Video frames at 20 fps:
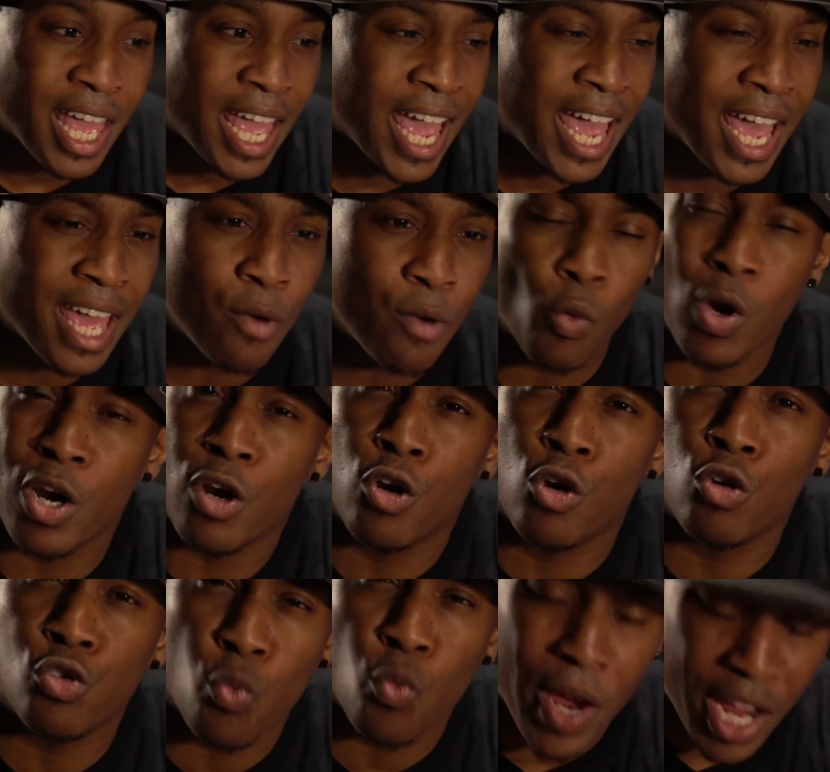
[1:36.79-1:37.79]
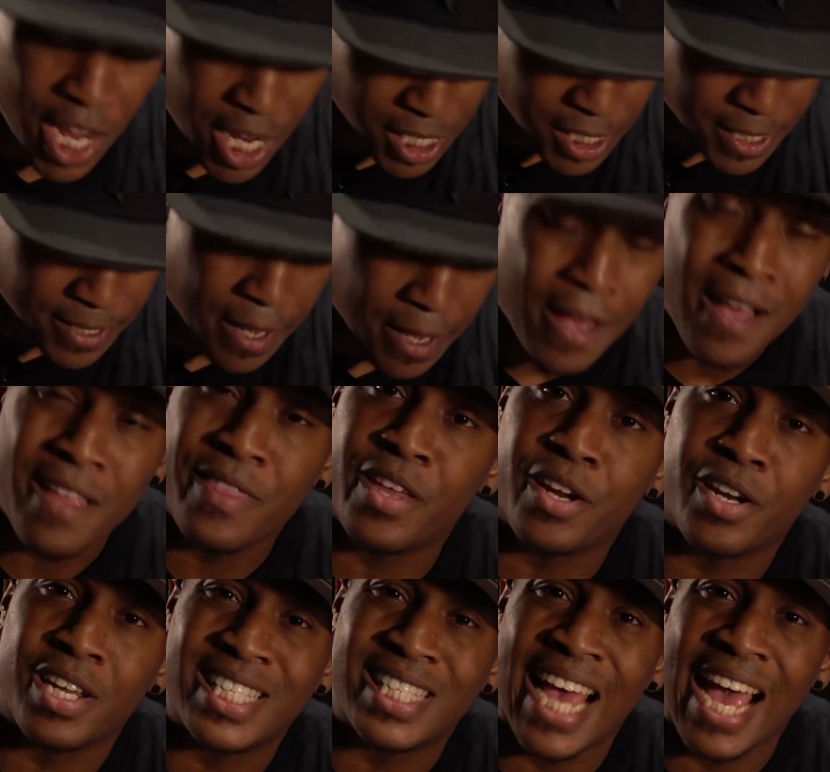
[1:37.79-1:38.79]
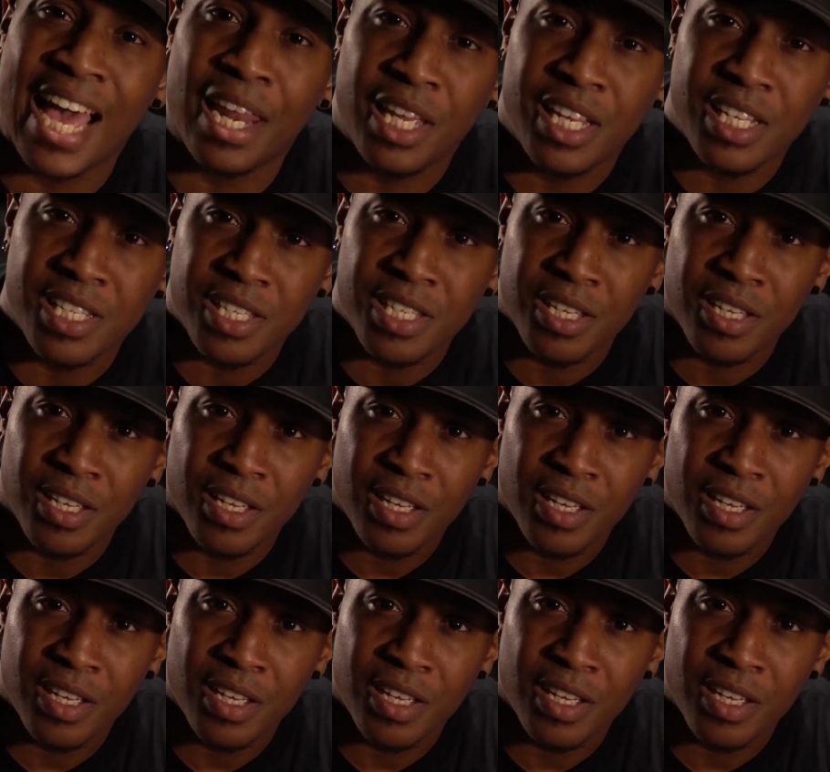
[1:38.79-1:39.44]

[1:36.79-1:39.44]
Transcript: And what are those wings? They're the talents,